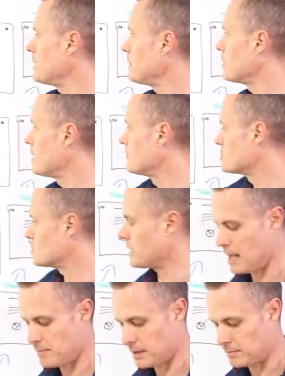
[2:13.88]
people over to
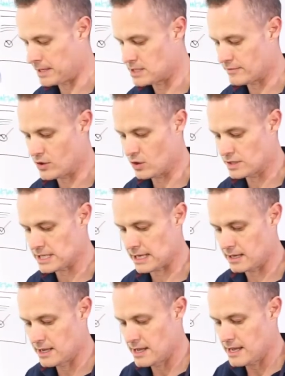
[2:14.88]
an epic piece of
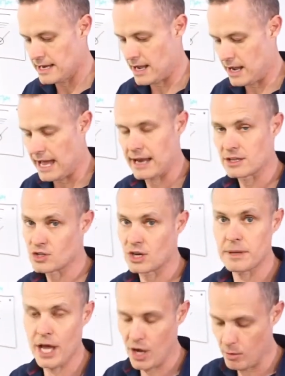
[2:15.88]
content. Now, and it's got
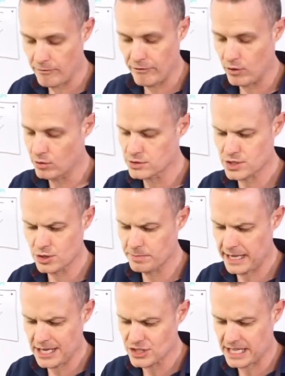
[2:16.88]
to be helpful,
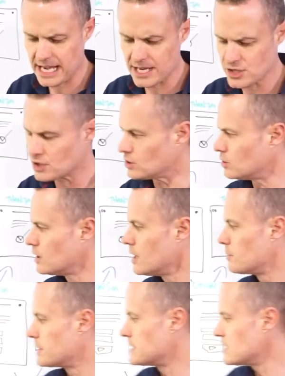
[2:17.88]
super educational,
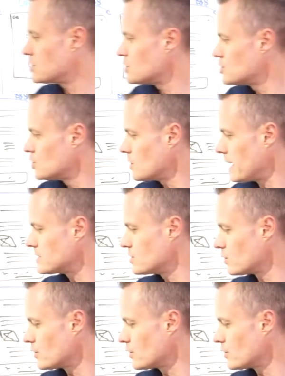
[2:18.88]
positions you as the